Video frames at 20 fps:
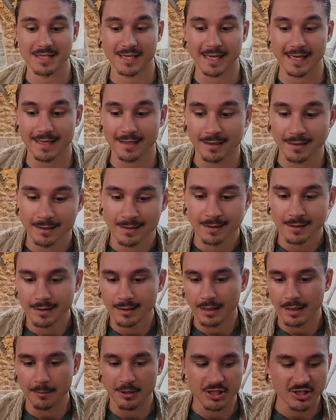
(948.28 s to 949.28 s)
to get
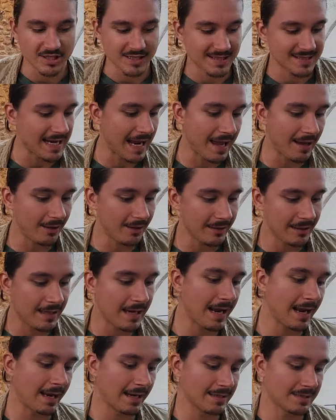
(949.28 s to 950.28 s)
a bunch of salad
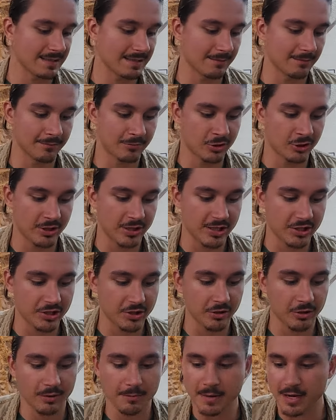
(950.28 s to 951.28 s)
and some
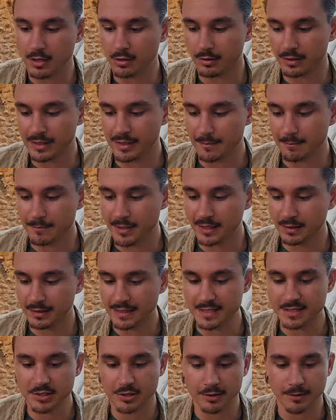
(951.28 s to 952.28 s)
traditional Middle
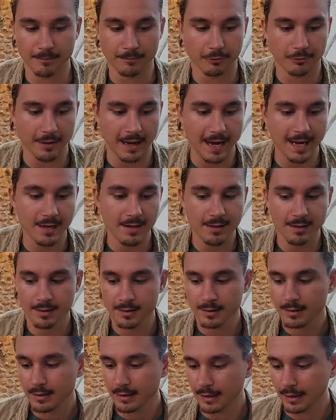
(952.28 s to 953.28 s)
Eastern bread.
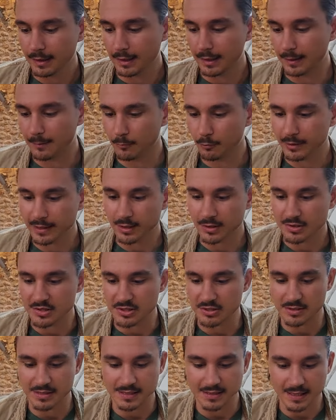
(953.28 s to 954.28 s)
Um, we also
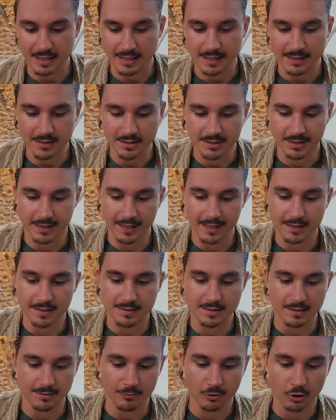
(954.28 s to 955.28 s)
decided to get
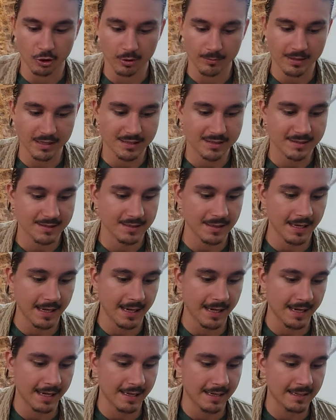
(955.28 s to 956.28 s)
some hummus
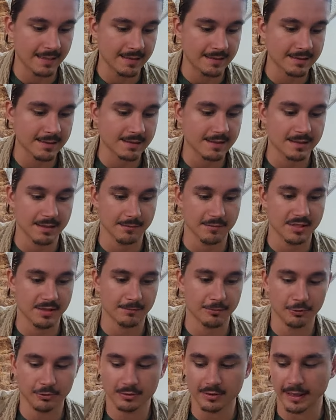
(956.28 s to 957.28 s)
and some
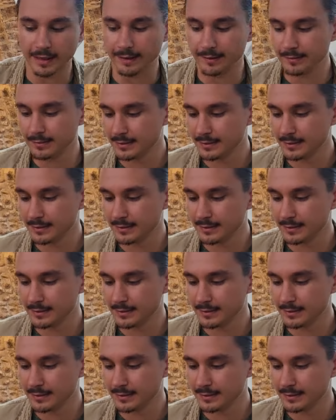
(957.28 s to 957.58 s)
tabbouleh.